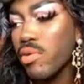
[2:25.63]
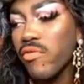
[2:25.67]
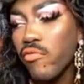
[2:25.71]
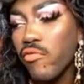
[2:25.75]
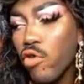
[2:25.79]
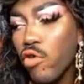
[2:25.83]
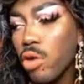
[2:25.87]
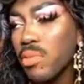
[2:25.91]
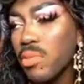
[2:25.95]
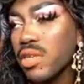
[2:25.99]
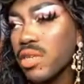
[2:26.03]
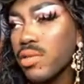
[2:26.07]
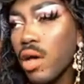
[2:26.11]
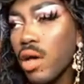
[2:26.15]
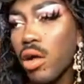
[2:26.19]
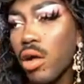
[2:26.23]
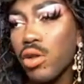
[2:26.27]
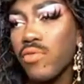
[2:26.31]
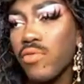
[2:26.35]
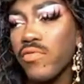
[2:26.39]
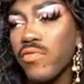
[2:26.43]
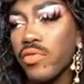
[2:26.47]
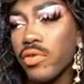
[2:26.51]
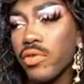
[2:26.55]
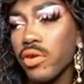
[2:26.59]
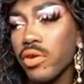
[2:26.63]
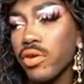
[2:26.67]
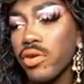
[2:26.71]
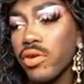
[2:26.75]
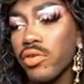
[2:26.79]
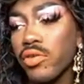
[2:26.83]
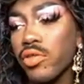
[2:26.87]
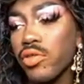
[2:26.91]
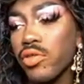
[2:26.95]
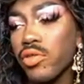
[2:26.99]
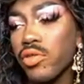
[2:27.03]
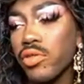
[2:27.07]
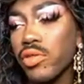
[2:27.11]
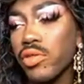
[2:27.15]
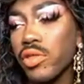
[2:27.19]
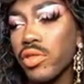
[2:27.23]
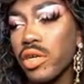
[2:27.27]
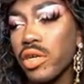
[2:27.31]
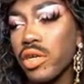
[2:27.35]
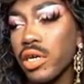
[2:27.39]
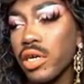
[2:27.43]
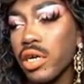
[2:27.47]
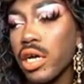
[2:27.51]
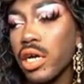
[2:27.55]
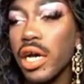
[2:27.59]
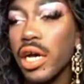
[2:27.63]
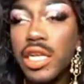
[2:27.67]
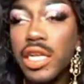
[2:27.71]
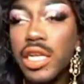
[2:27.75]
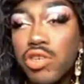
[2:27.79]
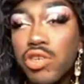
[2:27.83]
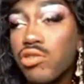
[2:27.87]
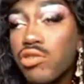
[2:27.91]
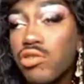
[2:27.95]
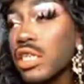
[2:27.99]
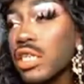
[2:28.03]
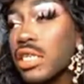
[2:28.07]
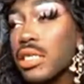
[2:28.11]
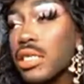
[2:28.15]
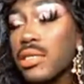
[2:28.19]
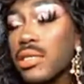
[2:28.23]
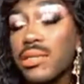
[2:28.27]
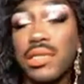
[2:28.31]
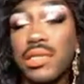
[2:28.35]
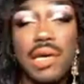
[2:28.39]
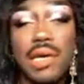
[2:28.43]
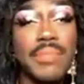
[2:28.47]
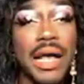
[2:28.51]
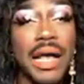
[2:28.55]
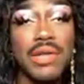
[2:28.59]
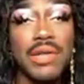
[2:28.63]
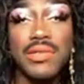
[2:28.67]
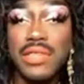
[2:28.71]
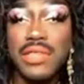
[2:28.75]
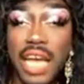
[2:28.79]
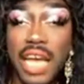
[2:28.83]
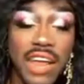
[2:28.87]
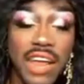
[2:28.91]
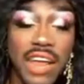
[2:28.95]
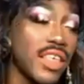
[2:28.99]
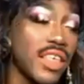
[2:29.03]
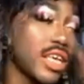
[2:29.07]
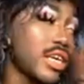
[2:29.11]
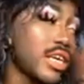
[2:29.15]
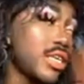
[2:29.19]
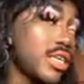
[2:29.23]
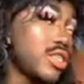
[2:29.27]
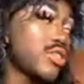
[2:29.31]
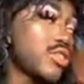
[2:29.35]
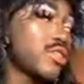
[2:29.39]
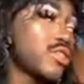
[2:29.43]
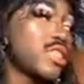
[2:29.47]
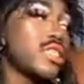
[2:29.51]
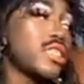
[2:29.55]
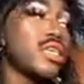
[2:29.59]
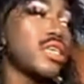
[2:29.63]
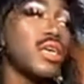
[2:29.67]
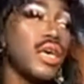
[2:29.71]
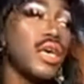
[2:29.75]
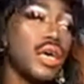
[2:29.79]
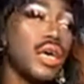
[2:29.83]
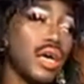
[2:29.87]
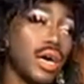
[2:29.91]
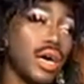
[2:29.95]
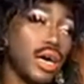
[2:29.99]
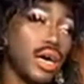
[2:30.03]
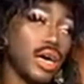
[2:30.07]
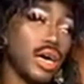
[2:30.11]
performers all over the country, some outside of the country,